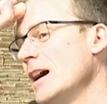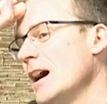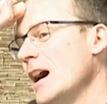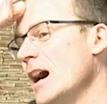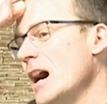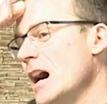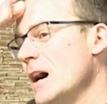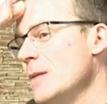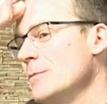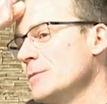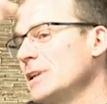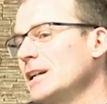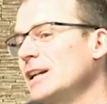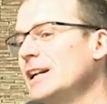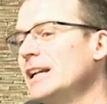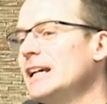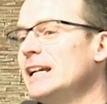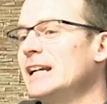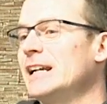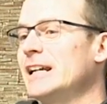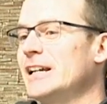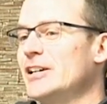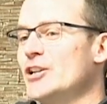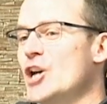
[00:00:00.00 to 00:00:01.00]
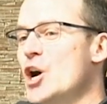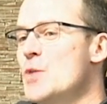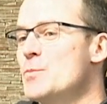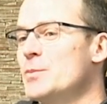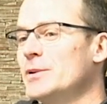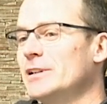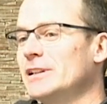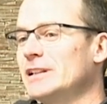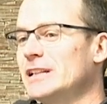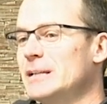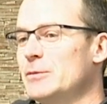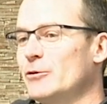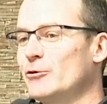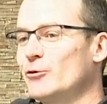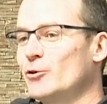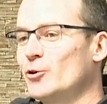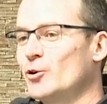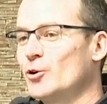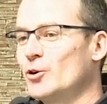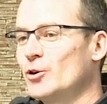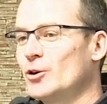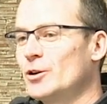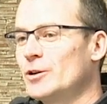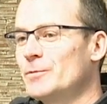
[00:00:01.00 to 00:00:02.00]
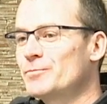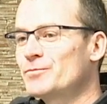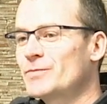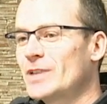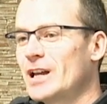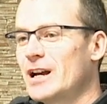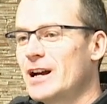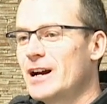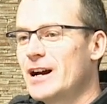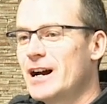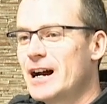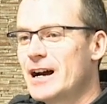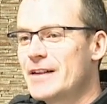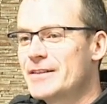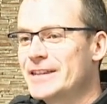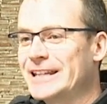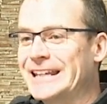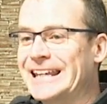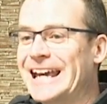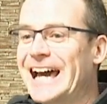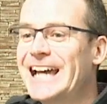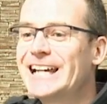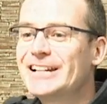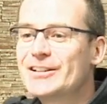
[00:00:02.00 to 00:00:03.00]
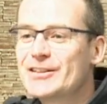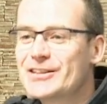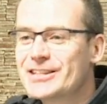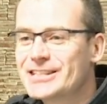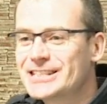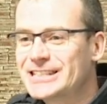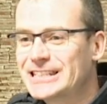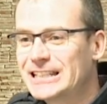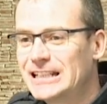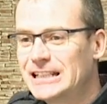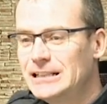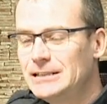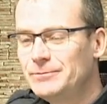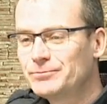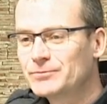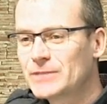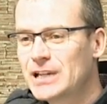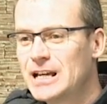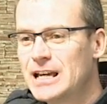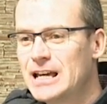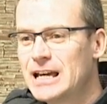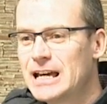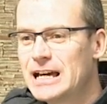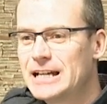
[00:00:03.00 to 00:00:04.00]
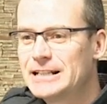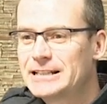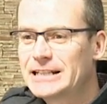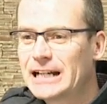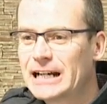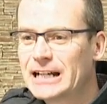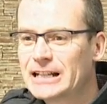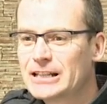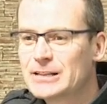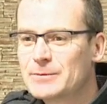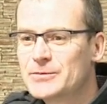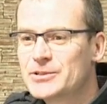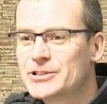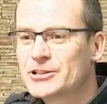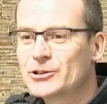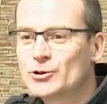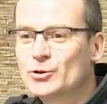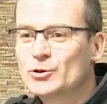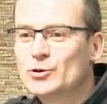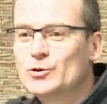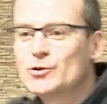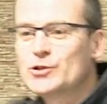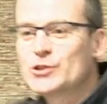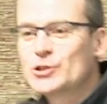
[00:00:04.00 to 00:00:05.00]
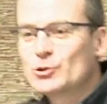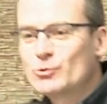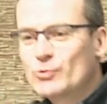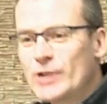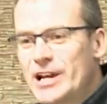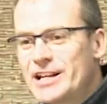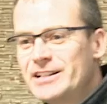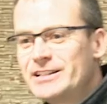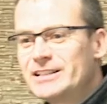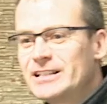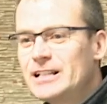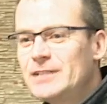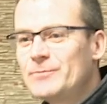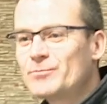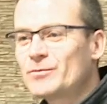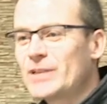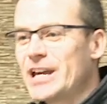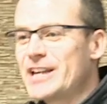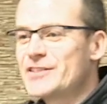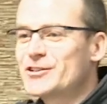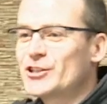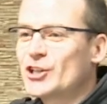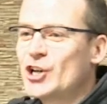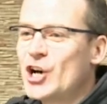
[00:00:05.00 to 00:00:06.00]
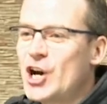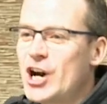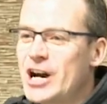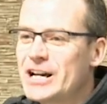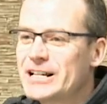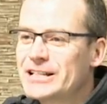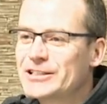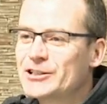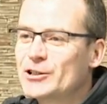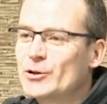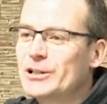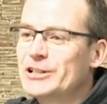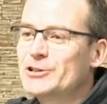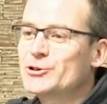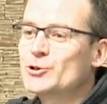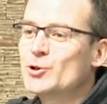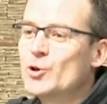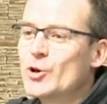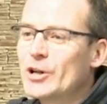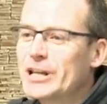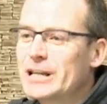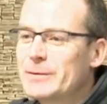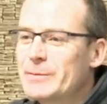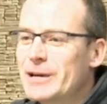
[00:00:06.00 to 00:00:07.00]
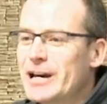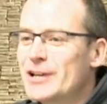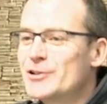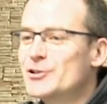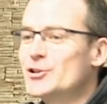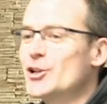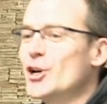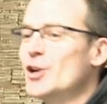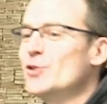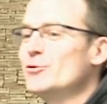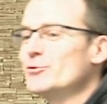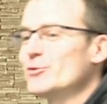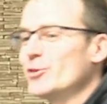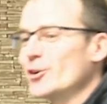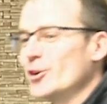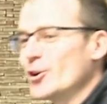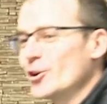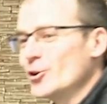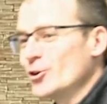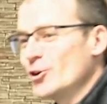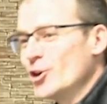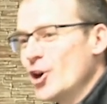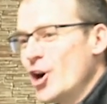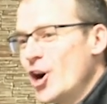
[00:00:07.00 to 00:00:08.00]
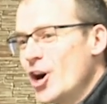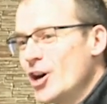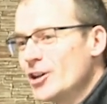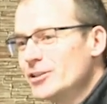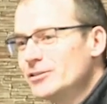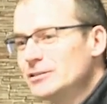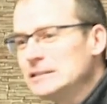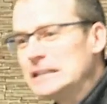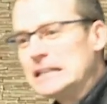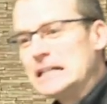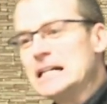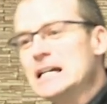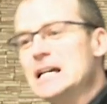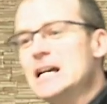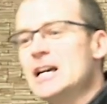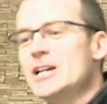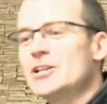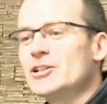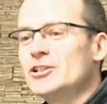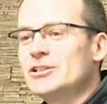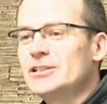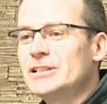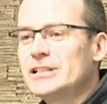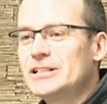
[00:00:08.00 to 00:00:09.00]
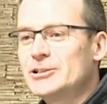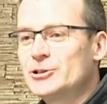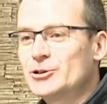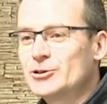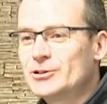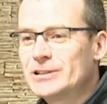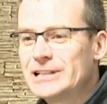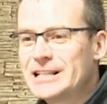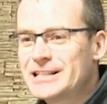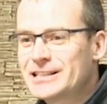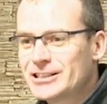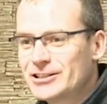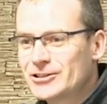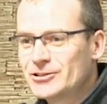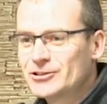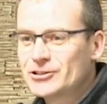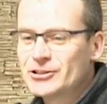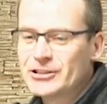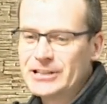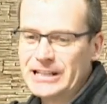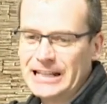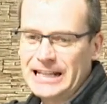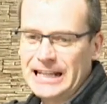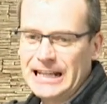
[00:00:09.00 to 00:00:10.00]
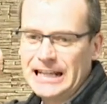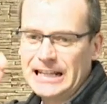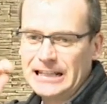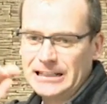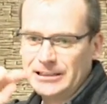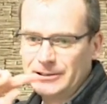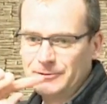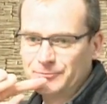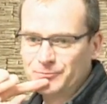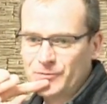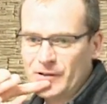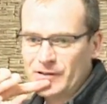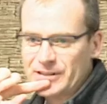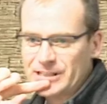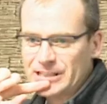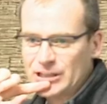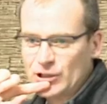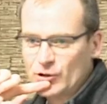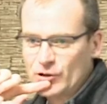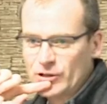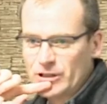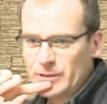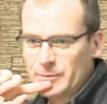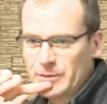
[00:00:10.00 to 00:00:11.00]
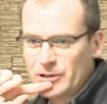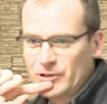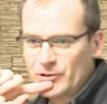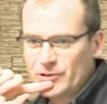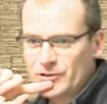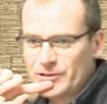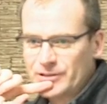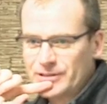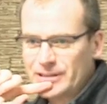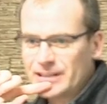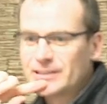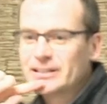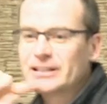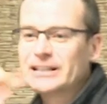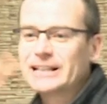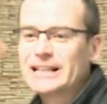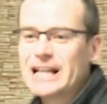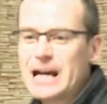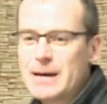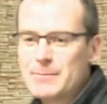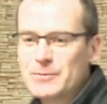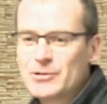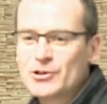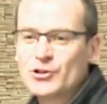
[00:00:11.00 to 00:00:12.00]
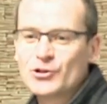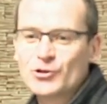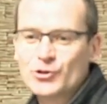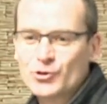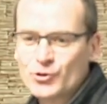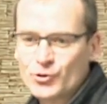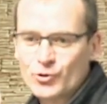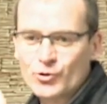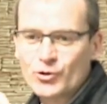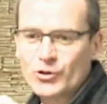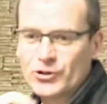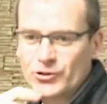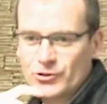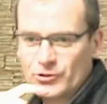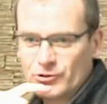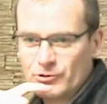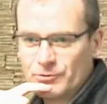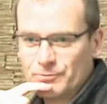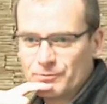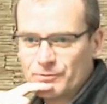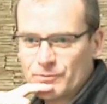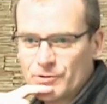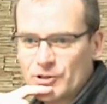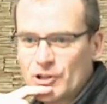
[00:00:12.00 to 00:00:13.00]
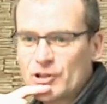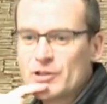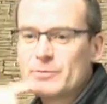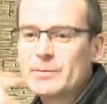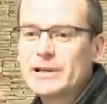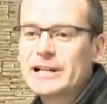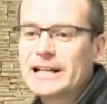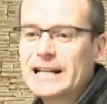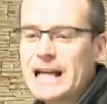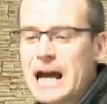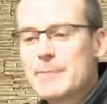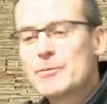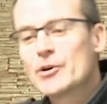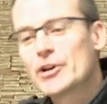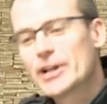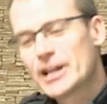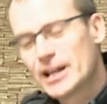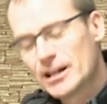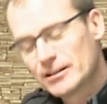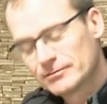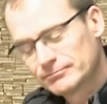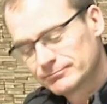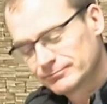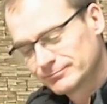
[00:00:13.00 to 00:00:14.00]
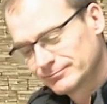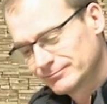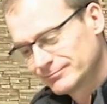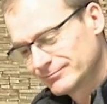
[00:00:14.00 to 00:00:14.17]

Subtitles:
clearly and openly before the gate of the city and telling them to surrender. Hezekiah doesn't know what he's talking about. Don't follow God. You need to listen to the king of Assyria because he's going to come and destroy you. So you better come on out.